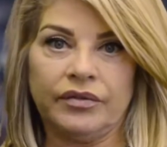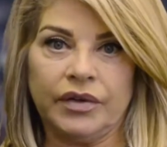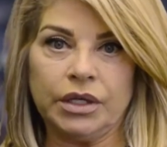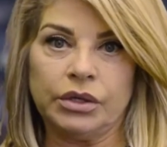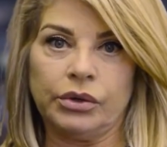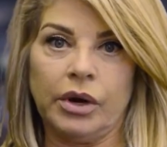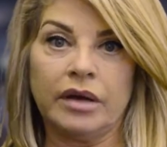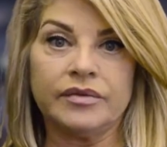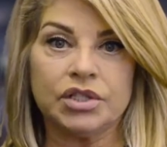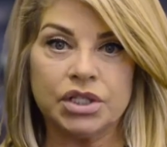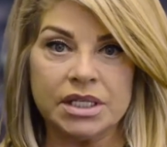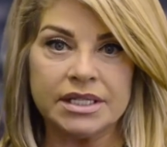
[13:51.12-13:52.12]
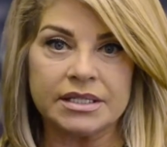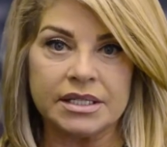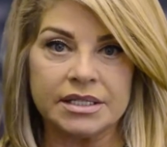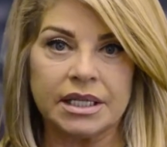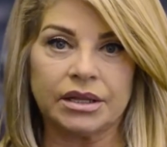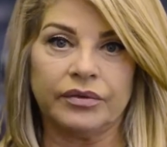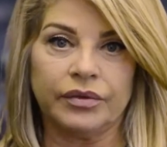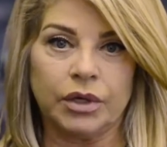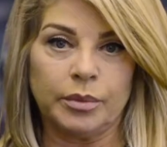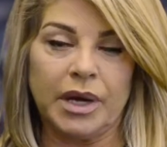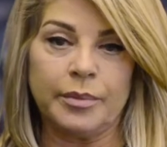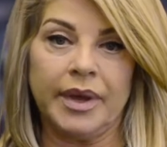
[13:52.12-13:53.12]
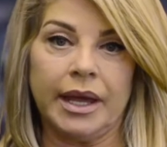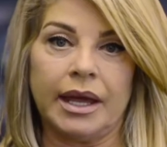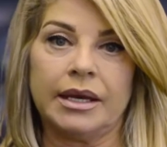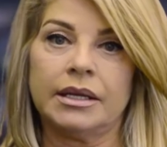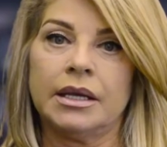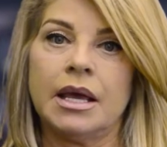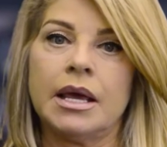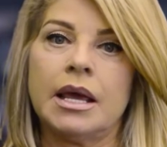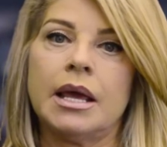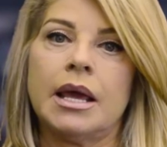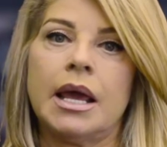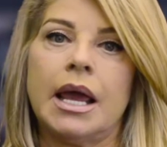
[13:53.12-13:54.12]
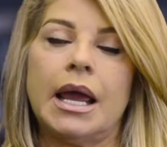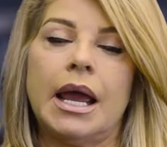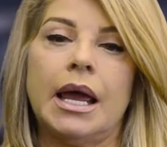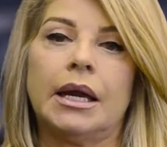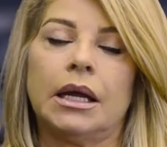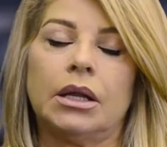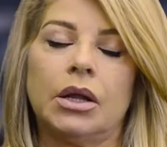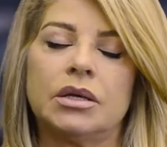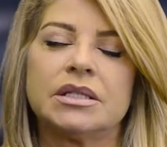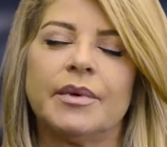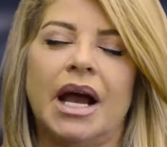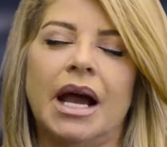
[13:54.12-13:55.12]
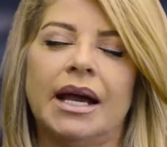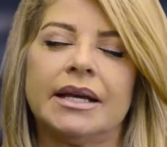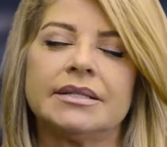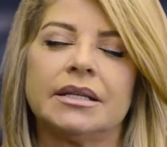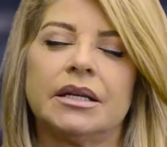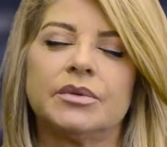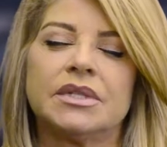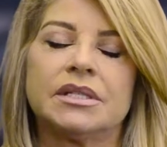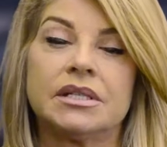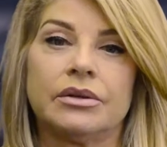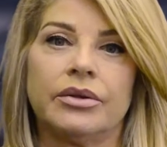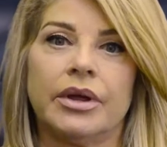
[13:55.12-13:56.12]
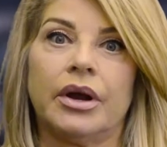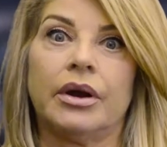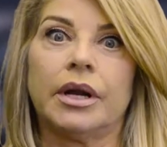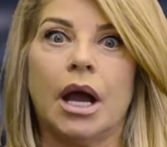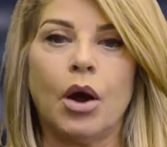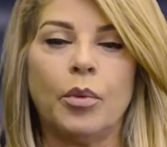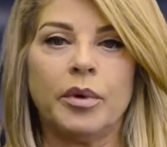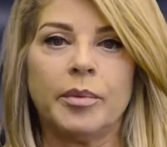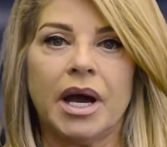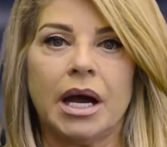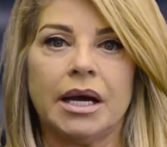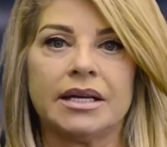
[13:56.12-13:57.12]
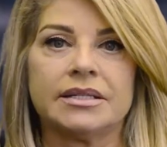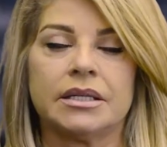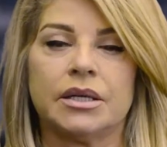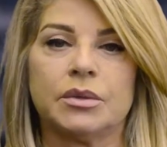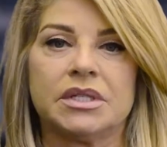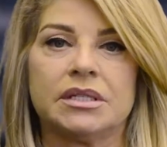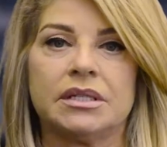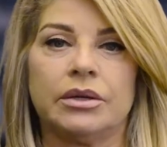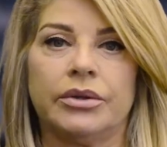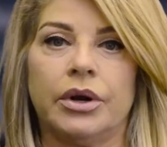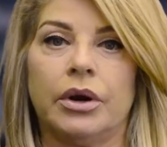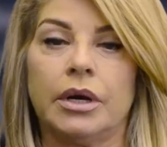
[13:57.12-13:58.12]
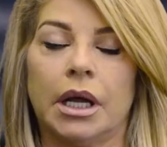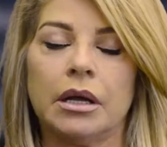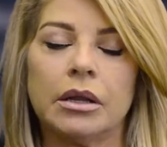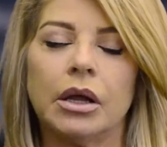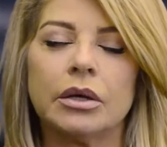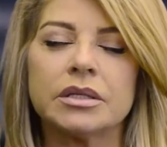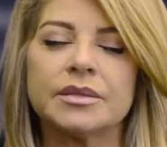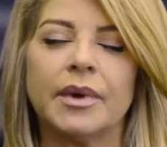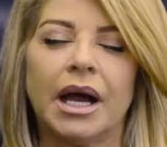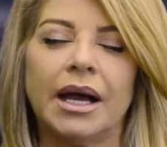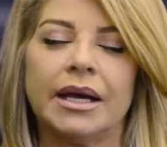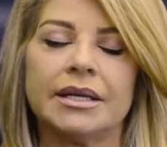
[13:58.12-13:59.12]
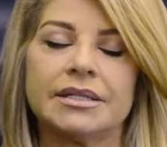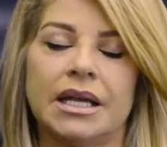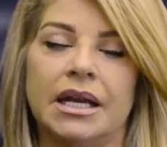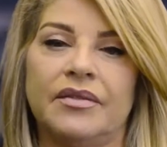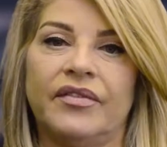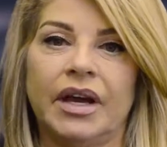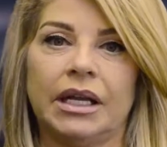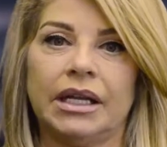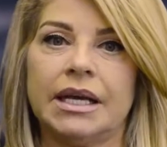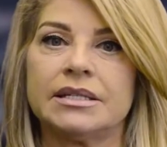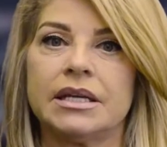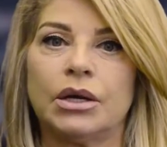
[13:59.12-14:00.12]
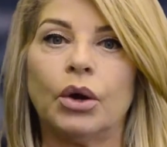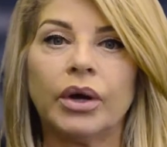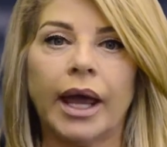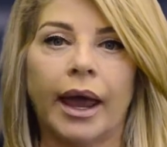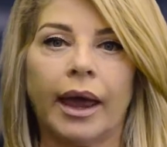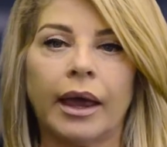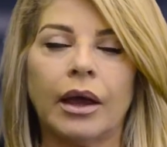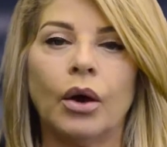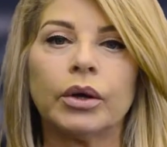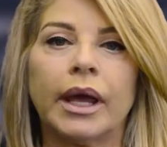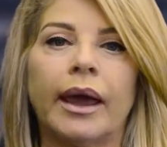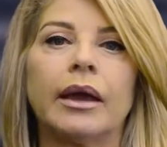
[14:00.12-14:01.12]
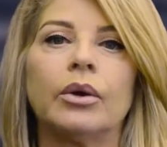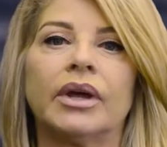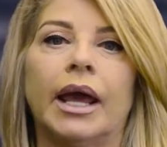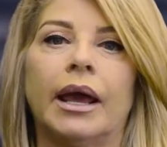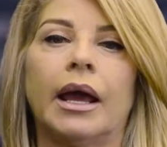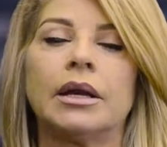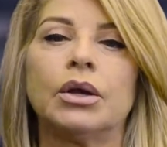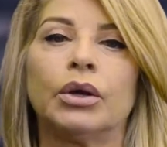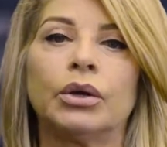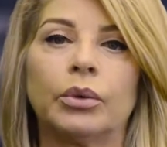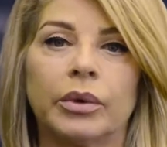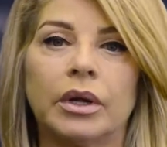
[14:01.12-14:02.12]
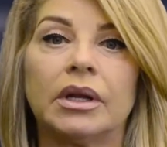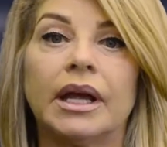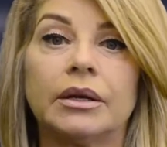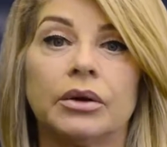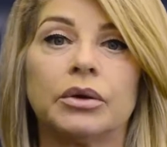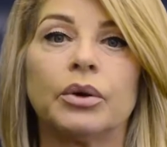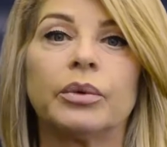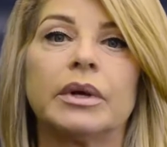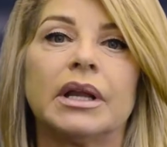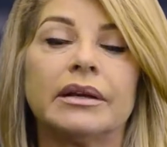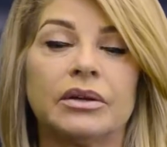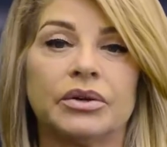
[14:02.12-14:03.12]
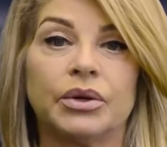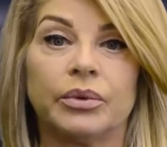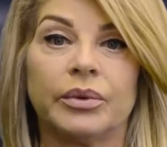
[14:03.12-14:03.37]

figure of Jesus at the foot of my bed. And I closed my eyes, and he was still there. And I opened my eyes, and he was still there. And I closed my eyes, and finally I said, okay, I know you're real, I know you're real, I know you're